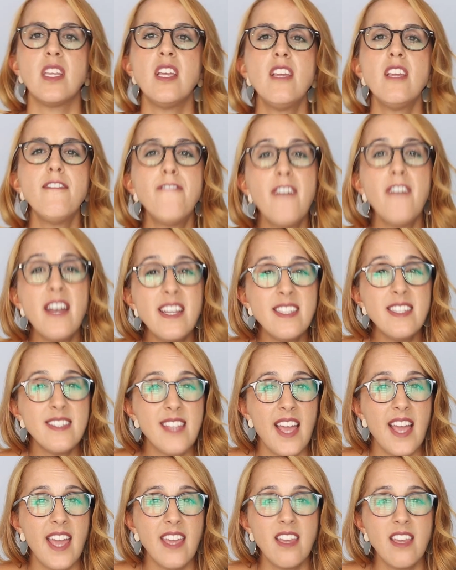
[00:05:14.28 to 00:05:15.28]
If I
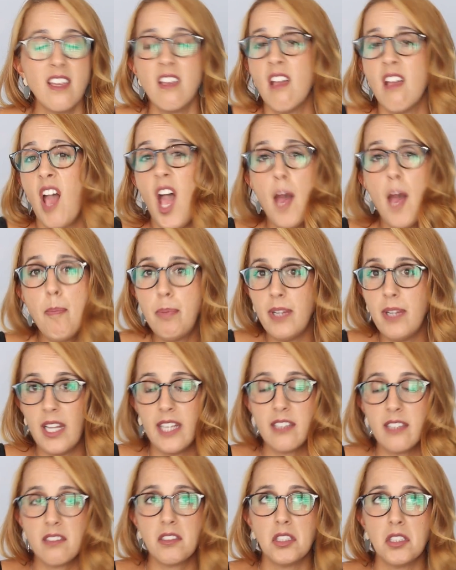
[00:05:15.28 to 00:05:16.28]
say a
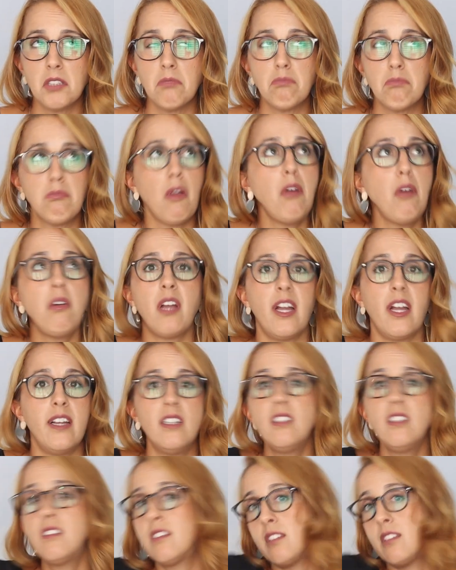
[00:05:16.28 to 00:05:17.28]
plant, okay,
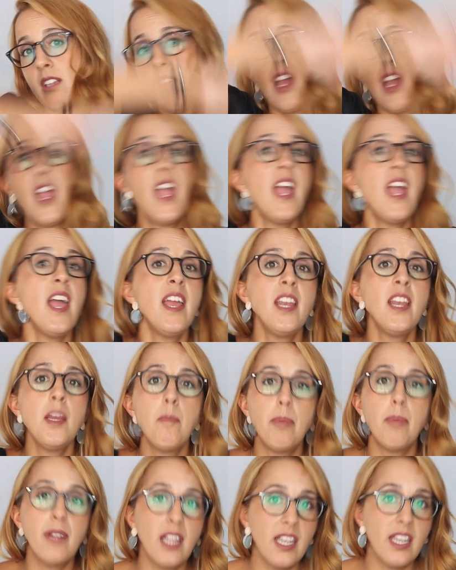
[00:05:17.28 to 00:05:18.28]
it's any
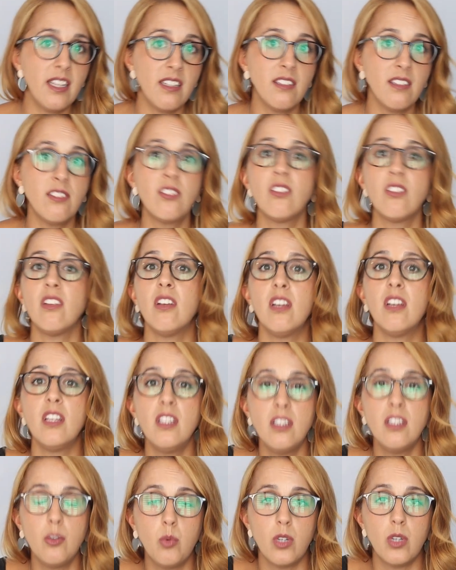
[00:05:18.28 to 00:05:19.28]
plant
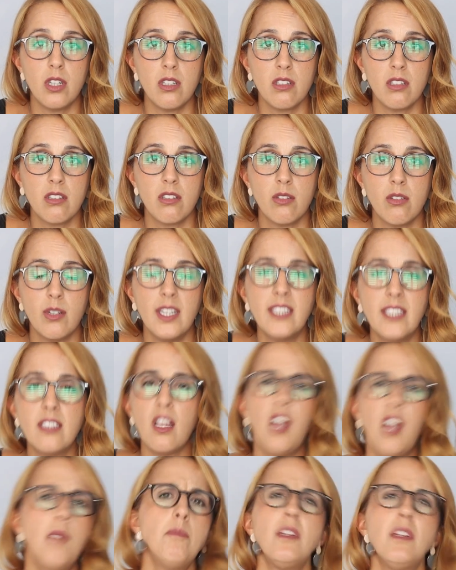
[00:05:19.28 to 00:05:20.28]
in the world, right?
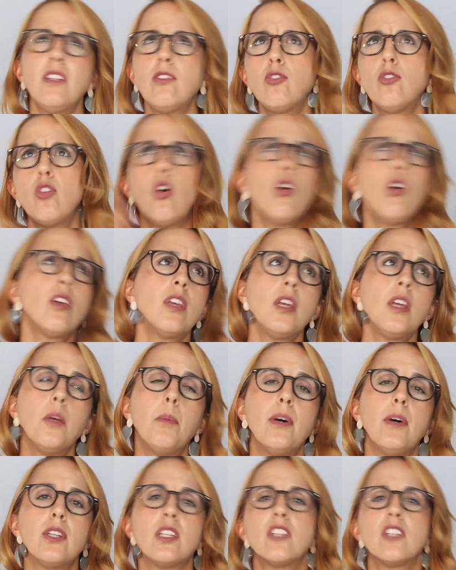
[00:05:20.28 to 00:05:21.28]
I'm not talking
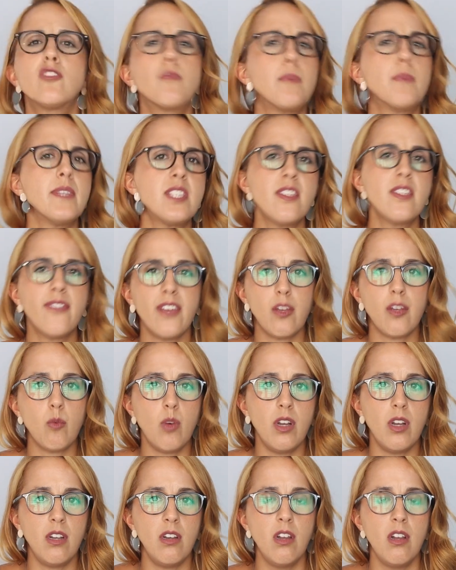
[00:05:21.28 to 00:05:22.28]
about a specific
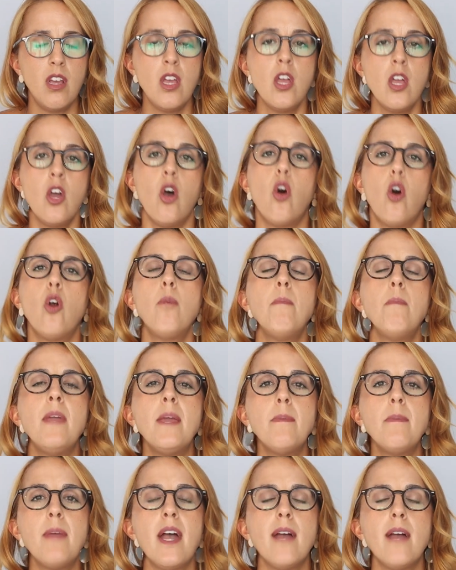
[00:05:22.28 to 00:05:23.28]
one. Or
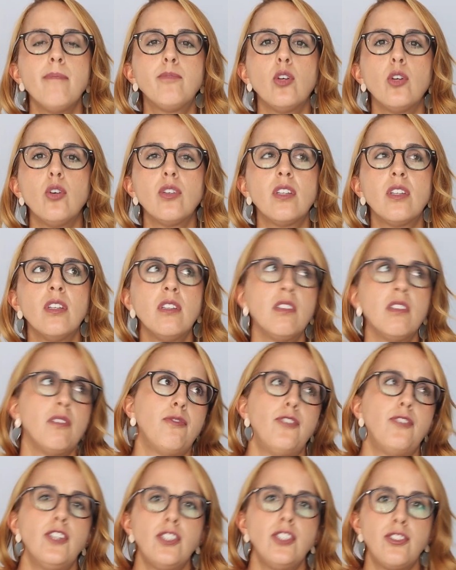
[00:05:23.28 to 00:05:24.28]
maybe I'm talking
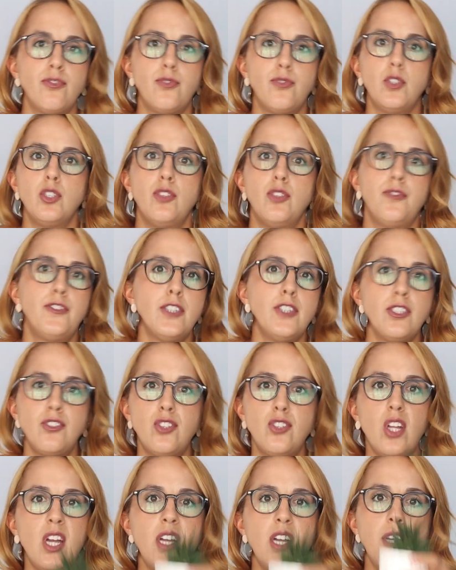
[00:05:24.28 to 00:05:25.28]
for the first
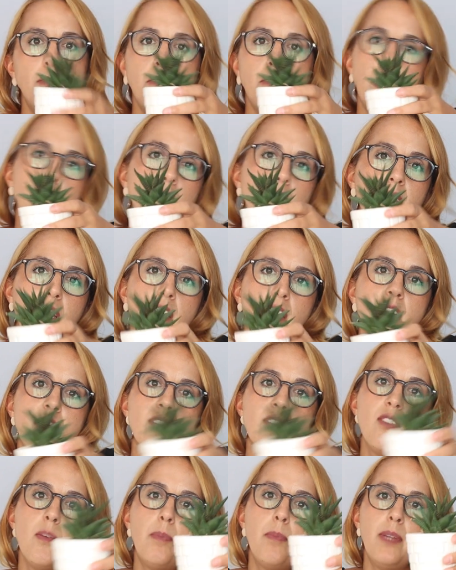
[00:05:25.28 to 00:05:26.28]
time, okay,
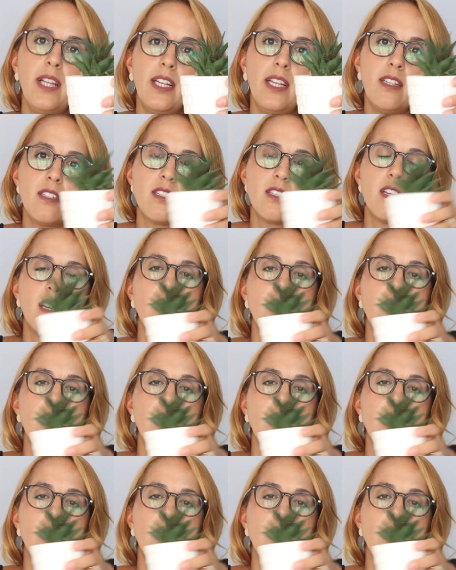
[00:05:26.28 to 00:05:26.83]
here's a plant.